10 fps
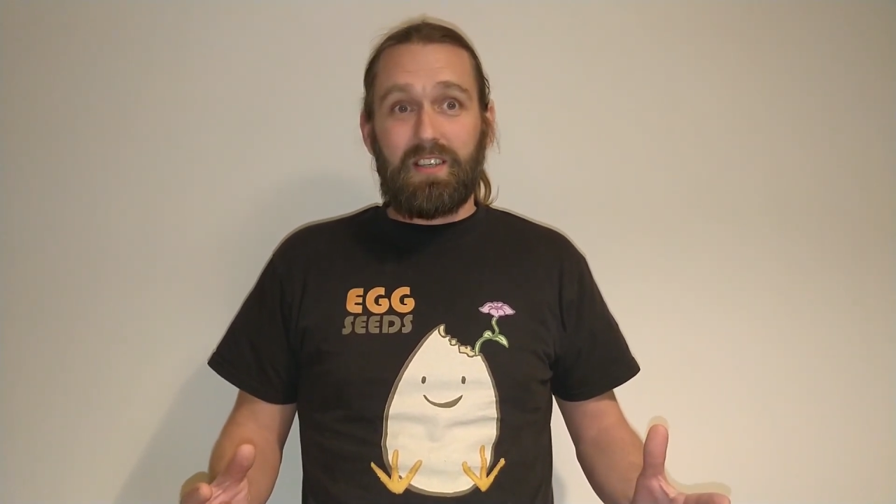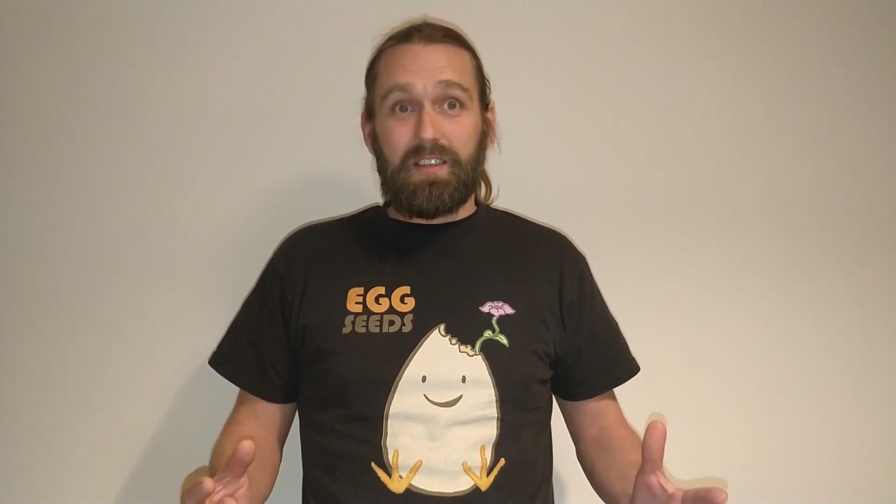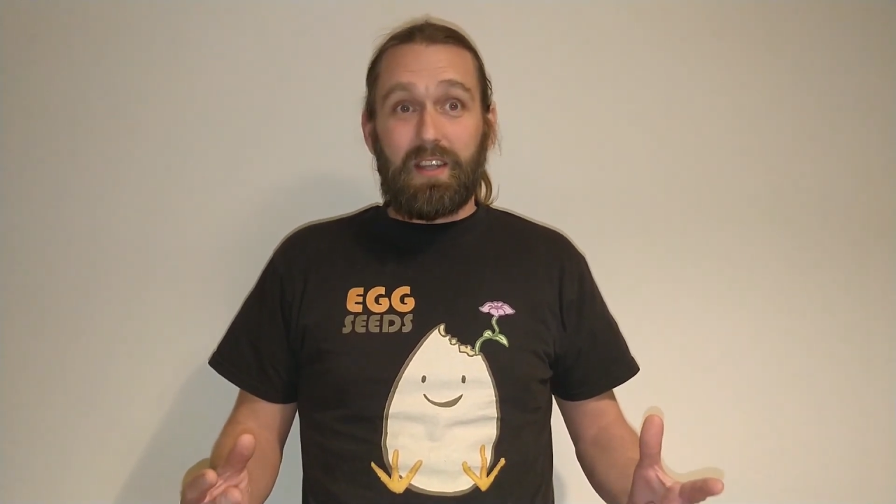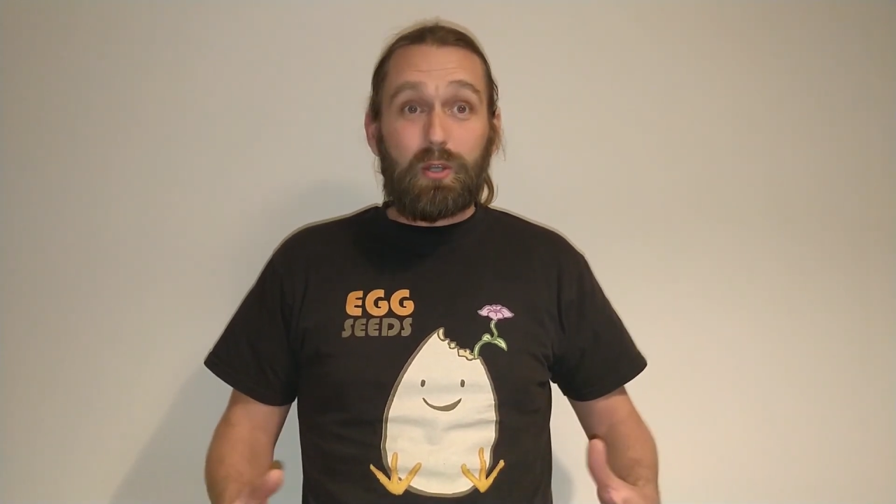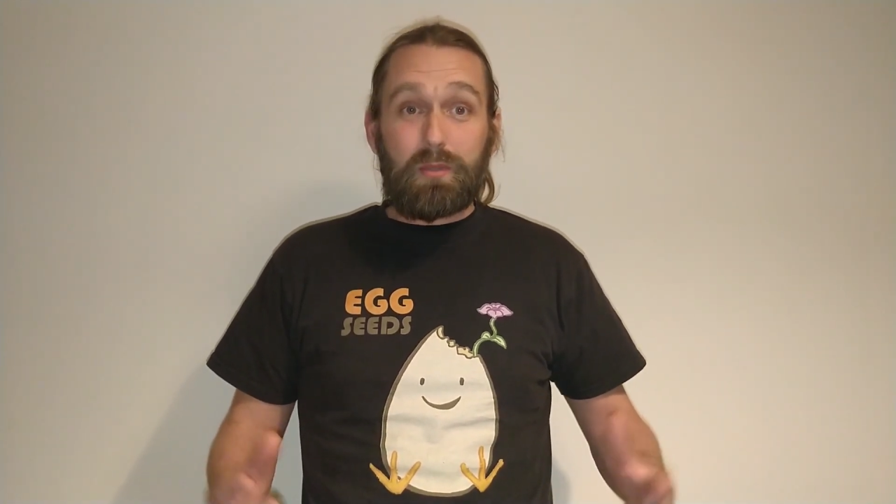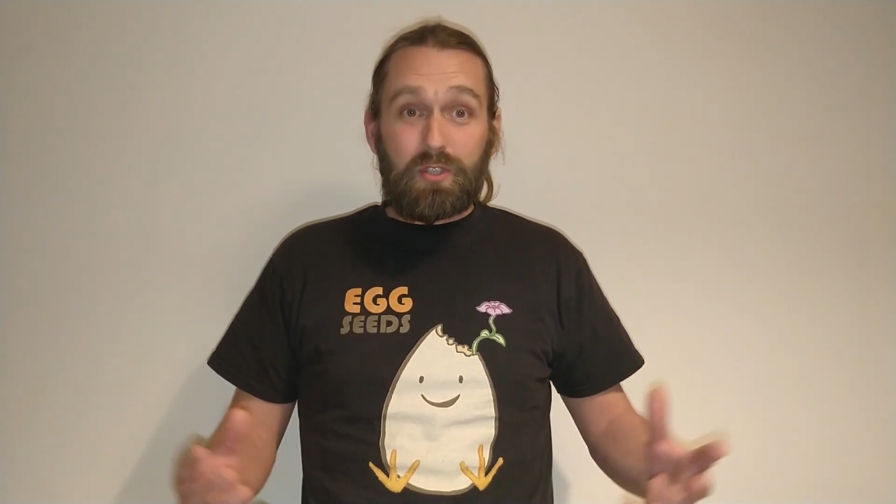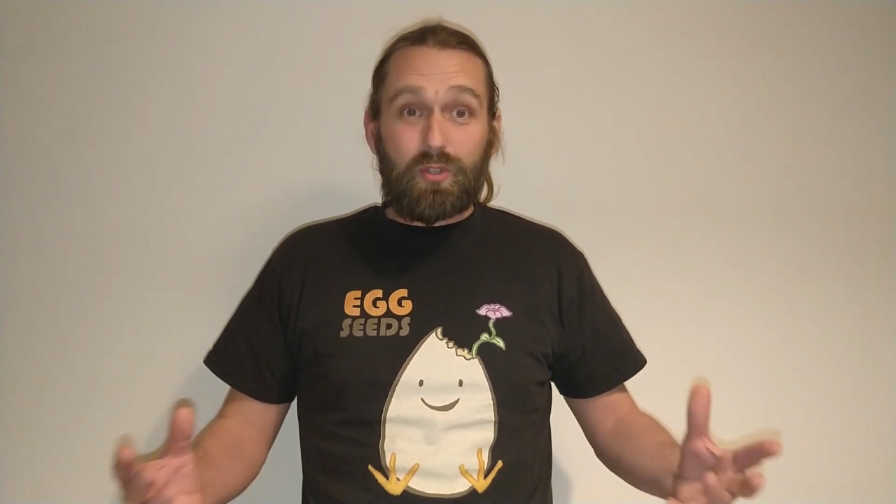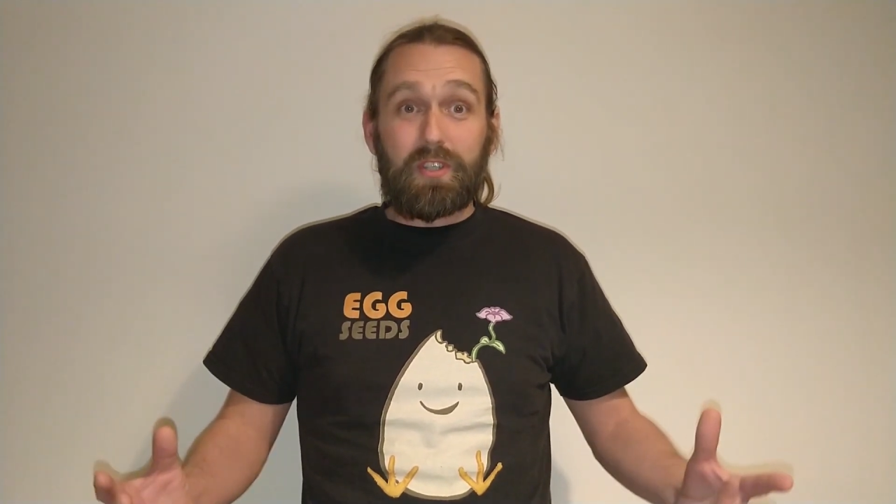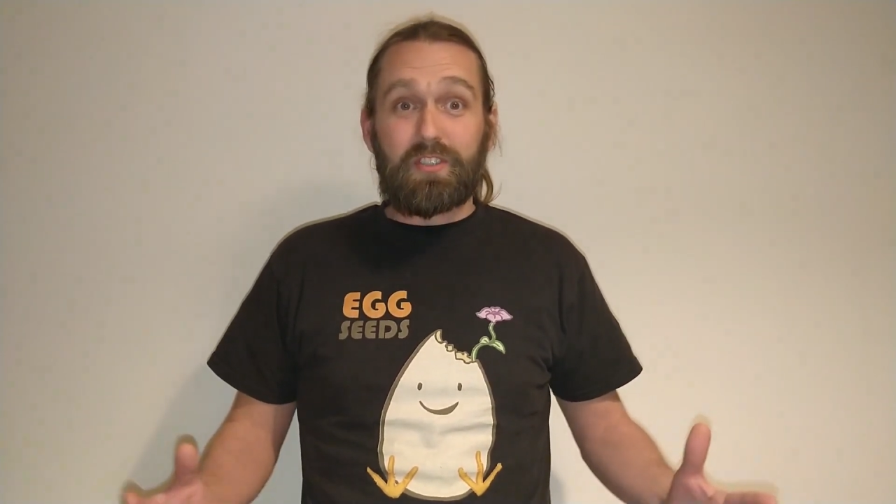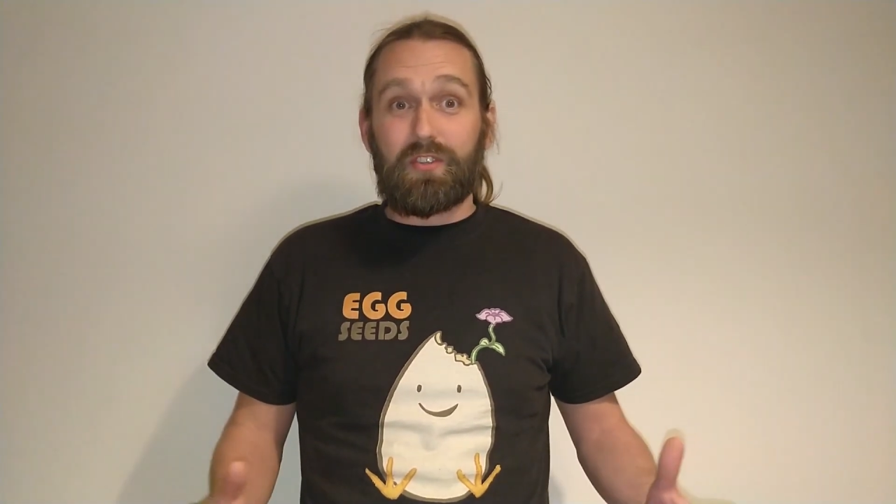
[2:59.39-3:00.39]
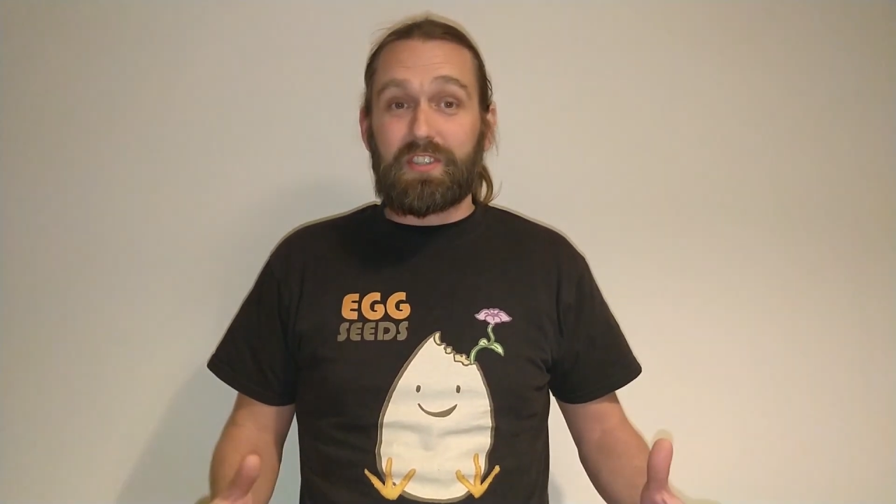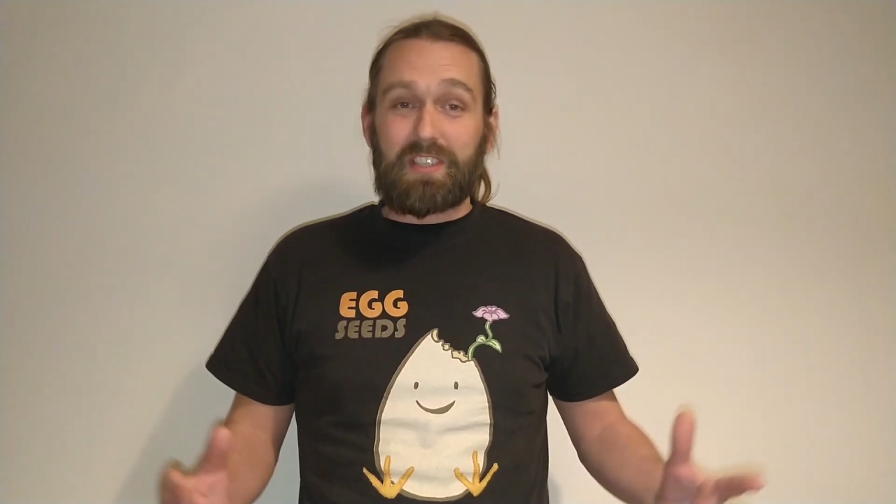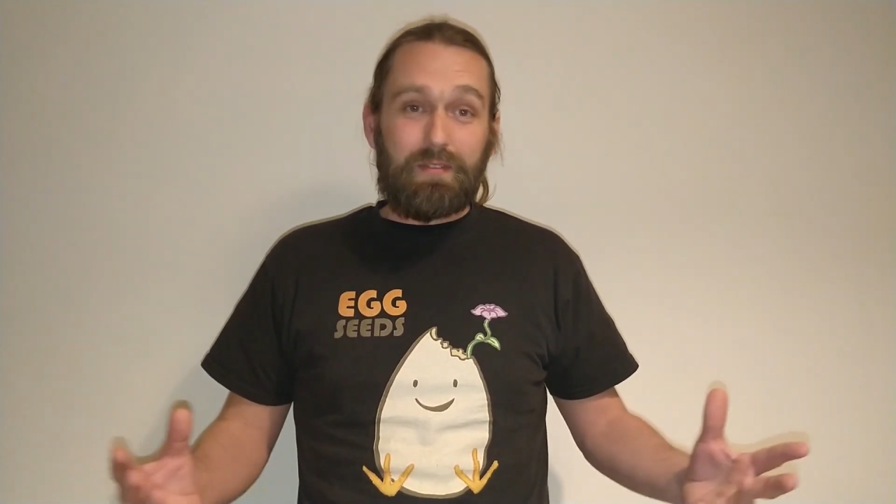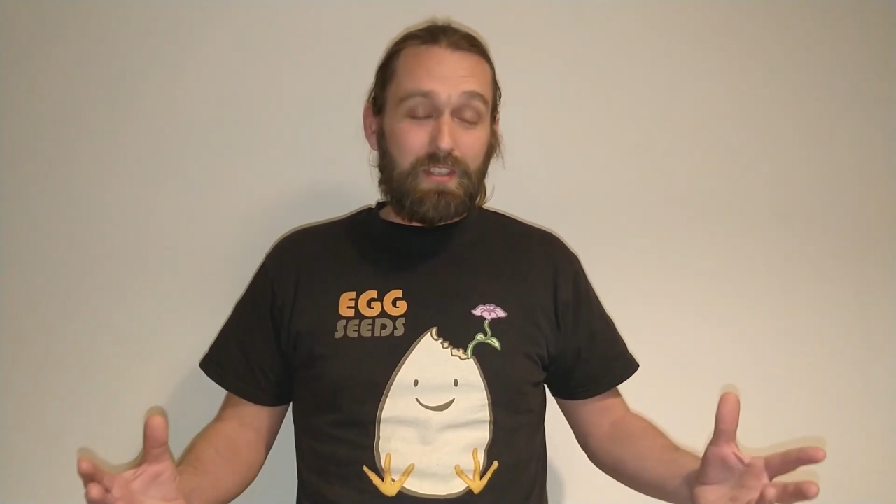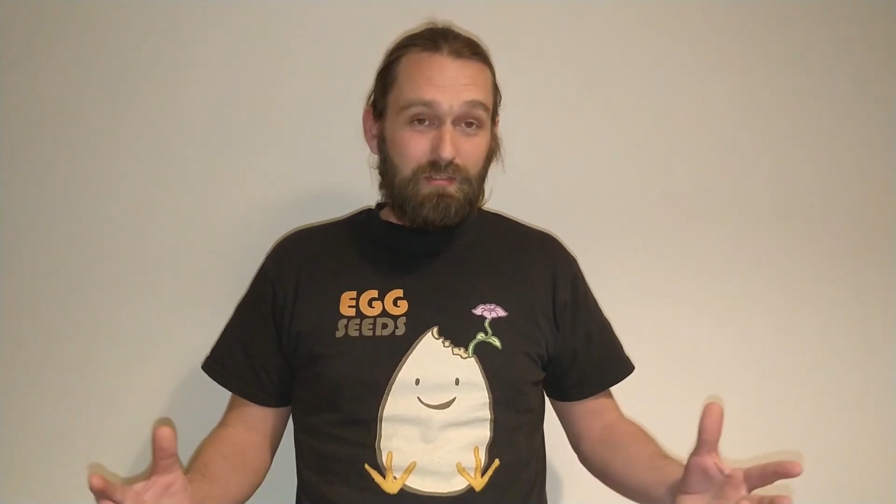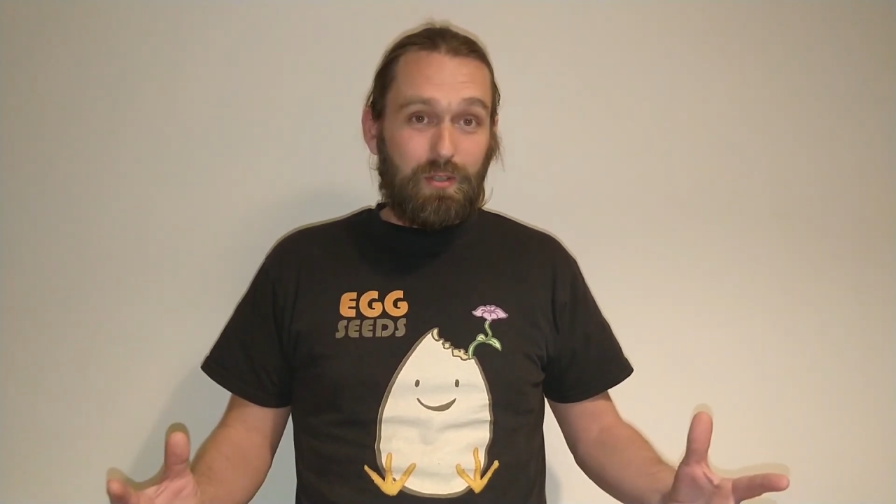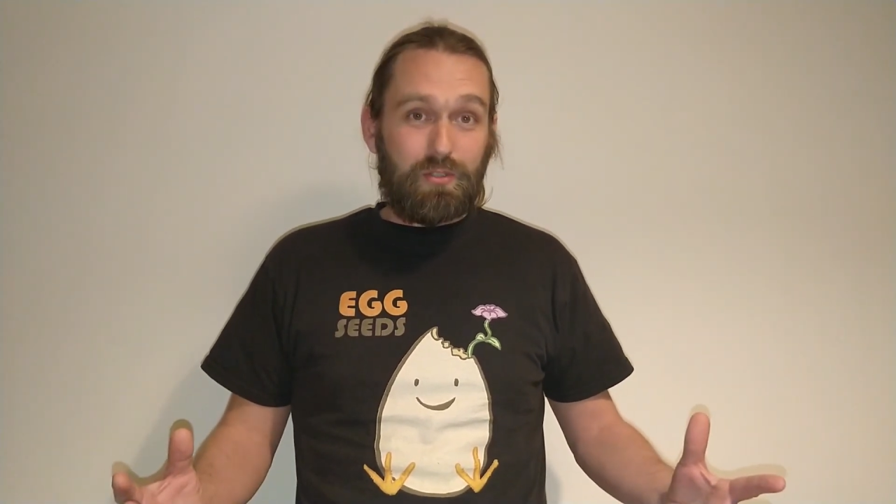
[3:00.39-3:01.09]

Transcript: Now I hope you join us on this Give It a Grow